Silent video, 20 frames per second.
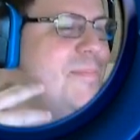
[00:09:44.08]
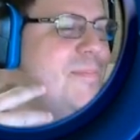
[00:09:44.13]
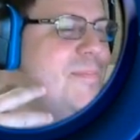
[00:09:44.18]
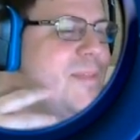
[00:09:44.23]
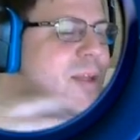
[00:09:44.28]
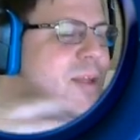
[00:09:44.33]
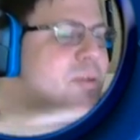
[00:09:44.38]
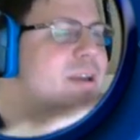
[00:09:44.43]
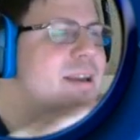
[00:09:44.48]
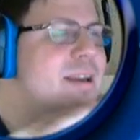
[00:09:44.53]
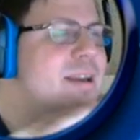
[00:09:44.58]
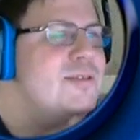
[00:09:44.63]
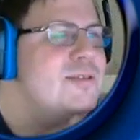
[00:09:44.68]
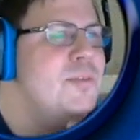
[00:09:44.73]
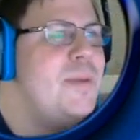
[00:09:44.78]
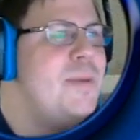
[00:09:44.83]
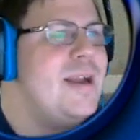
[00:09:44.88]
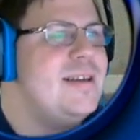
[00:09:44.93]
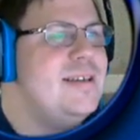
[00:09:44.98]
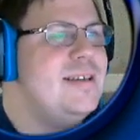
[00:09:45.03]
Okay, so
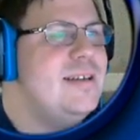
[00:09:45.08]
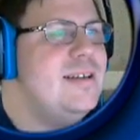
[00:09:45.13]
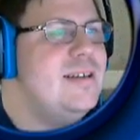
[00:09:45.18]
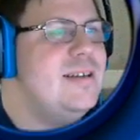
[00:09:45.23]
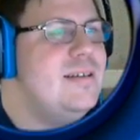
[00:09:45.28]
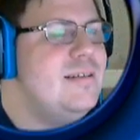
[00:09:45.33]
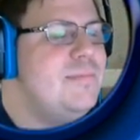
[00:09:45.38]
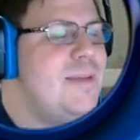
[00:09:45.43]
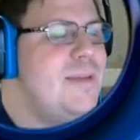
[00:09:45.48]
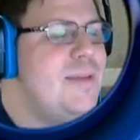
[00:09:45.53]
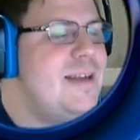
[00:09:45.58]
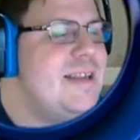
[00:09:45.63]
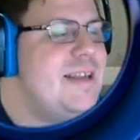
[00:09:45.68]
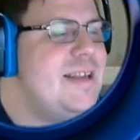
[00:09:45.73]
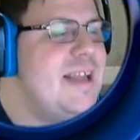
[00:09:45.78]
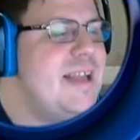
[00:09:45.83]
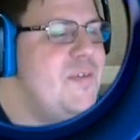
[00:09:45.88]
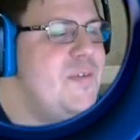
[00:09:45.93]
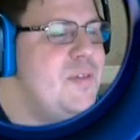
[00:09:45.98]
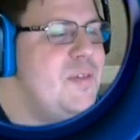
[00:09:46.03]
back to
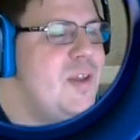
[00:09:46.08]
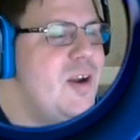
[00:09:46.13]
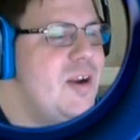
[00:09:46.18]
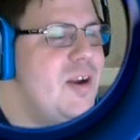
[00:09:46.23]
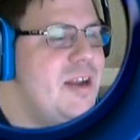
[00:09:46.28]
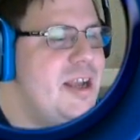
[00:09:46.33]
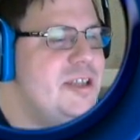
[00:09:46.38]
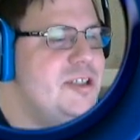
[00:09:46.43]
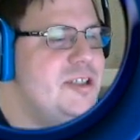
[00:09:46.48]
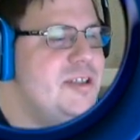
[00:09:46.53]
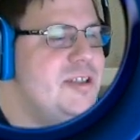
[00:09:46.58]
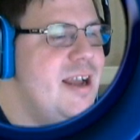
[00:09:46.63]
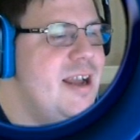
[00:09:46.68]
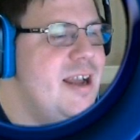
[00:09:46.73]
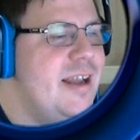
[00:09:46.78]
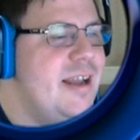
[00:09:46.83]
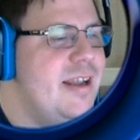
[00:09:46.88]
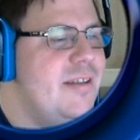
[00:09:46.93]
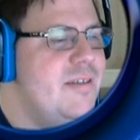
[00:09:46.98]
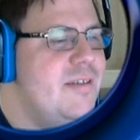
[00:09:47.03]
Gavilar and
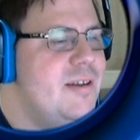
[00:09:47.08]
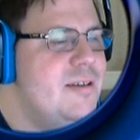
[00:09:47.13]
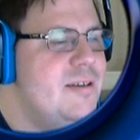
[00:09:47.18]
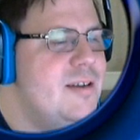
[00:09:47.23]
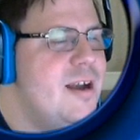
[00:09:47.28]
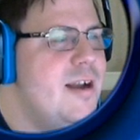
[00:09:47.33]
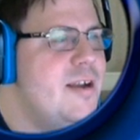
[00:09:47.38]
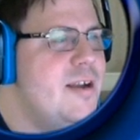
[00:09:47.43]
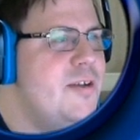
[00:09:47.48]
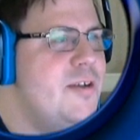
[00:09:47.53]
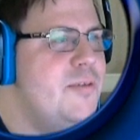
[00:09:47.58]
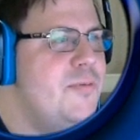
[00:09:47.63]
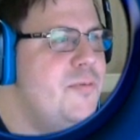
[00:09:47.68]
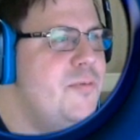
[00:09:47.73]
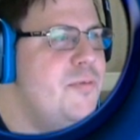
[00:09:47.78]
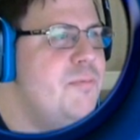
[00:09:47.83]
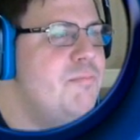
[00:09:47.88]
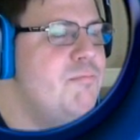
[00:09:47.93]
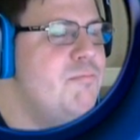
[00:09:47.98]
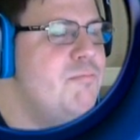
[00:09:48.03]
Eshonai and their talk
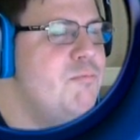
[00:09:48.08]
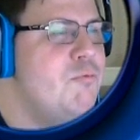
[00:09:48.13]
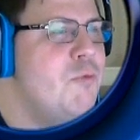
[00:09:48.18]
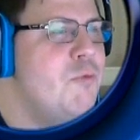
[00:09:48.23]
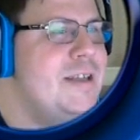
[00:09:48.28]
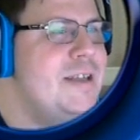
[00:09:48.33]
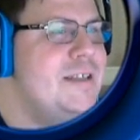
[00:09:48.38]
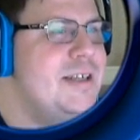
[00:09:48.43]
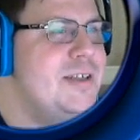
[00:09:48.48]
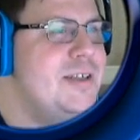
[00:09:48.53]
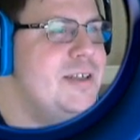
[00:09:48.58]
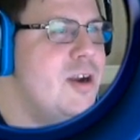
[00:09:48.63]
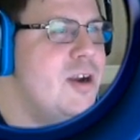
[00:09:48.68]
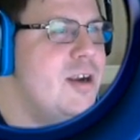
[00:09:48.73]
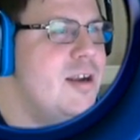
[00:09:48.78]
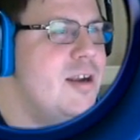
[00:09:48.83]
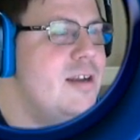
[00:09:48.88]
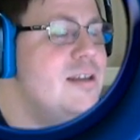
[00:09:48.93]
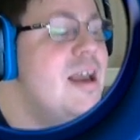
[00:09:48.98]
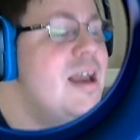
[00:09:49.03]
of raising dark
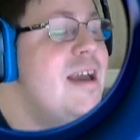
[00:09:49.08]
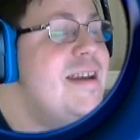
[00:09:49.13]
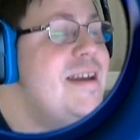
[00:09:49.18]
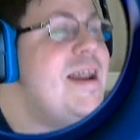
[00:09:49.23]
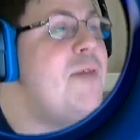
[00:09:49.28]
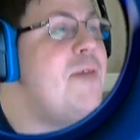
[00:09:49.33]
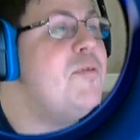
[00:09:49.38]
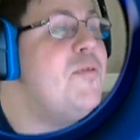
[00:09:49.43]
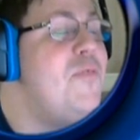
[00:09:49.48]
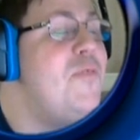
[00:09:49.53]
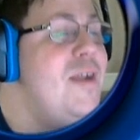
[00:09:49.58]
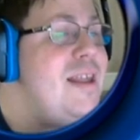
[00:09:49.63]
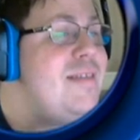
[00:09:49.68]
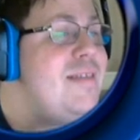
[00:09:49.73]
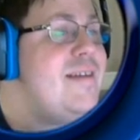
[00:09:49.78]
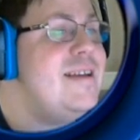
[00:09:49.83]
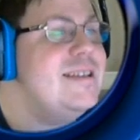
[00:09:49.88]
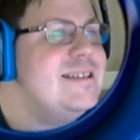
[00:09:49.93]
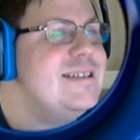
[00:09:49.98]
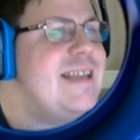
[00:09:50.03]
gods. Now, the funny
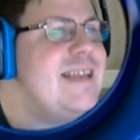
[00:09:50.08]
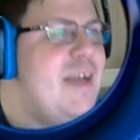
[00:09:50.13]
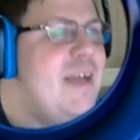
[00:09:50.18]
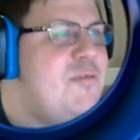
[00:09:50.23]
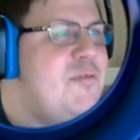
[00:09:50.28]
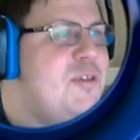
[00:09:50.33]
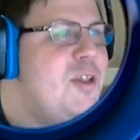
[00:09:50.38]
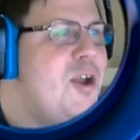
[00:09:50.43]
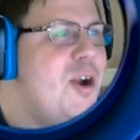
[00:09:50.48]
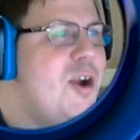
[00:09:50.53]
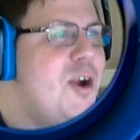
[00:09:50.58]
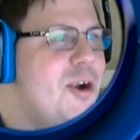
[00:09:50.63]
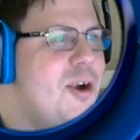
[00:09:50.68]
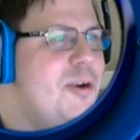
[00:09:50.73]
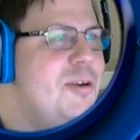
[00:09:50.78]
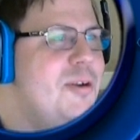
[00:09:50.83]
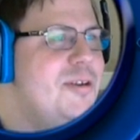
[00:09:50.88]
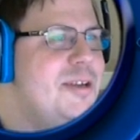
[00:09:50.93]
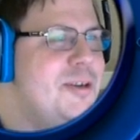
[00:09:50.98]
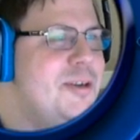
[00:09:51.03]
thing is Gavilar,
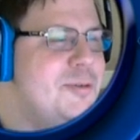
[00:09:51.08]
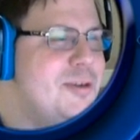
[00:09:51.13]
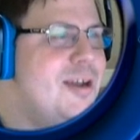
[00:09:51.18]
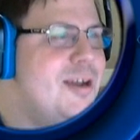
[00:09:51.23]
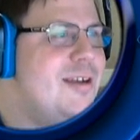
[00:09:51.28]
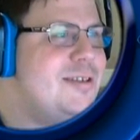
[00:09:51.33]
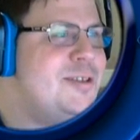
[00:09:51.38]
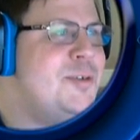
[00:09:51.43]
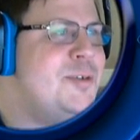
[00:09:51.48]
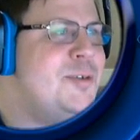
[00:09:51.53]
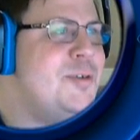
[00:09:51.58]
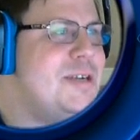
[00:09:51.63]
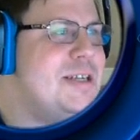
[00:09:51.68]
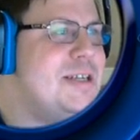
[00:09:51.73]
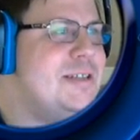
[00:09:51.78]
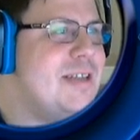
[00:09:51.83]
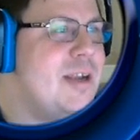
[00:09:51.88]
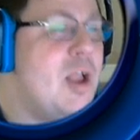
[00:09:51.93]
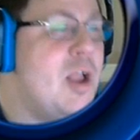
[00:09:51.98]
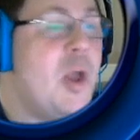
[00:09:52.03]
talks to her and he's
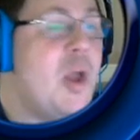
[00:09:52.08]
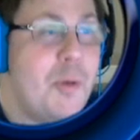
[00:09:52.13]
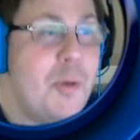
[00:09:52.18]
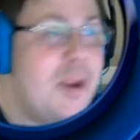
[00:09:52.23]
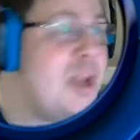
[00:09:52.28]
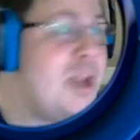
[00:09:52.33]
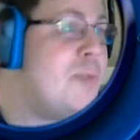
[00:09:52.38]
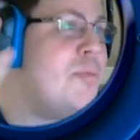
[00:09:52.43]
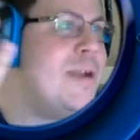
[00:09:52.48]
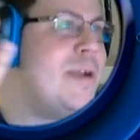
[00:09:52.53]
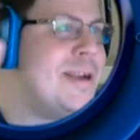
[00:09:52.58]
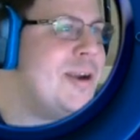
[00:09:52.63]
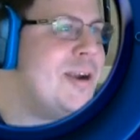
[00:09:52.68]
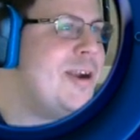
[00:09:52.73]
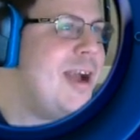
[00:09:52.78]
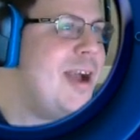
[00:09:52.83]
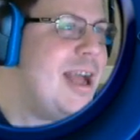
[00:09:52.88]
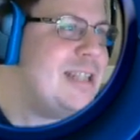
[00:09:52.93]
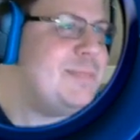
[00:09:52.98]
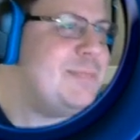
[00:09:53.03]
like, we're going to bring your
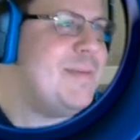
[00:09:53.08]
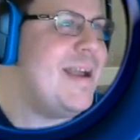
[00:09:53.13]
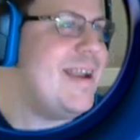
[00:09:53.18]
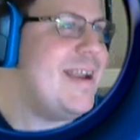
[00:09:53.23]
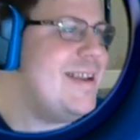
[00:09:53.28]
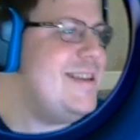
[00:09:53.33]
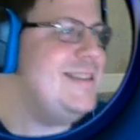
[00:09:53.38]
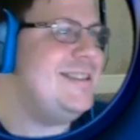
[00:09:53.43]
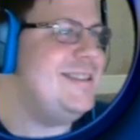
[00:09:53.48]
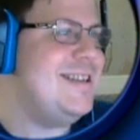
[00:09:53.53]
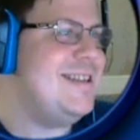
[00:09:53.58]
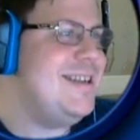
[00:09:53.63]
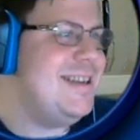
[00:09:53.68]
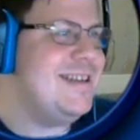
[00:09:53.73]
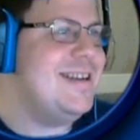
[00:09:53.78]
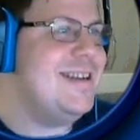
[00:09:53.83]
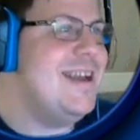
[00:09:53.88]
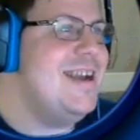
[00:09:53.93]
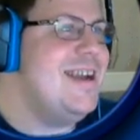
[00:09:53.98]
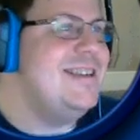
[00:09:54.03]
gods back. And he's thinking,
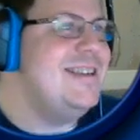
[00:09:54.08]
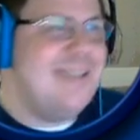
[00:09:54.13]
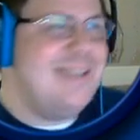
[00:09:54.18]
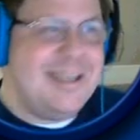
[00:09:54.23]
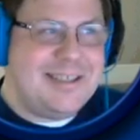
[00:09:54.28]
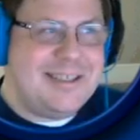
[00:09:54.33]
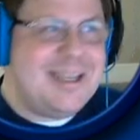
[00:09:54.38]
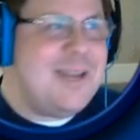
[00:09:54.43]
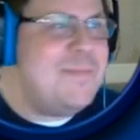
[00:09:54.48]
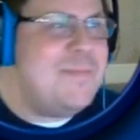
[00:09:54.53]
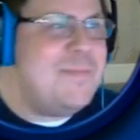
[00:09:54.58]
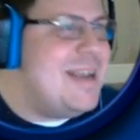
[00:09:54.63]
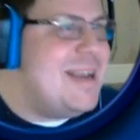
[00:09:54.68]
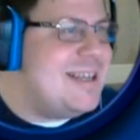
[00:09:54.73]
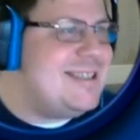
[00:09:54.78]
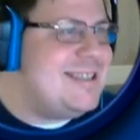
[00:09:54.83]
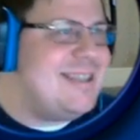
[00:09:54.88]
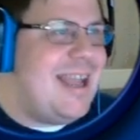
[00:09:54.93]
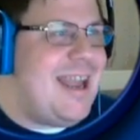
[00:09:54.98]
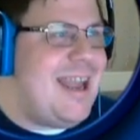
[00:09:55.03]
she's going to be
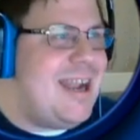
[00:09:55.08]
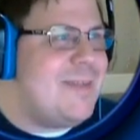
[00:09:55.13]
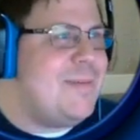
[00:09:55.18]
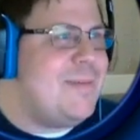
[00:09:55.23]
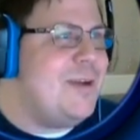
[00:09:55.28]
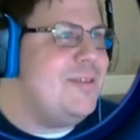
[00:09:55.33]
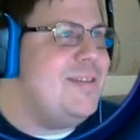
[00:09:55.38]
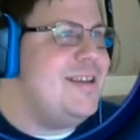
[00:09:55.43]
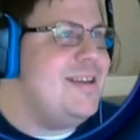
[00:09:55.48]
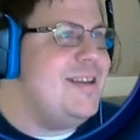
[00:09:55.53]
excited about this.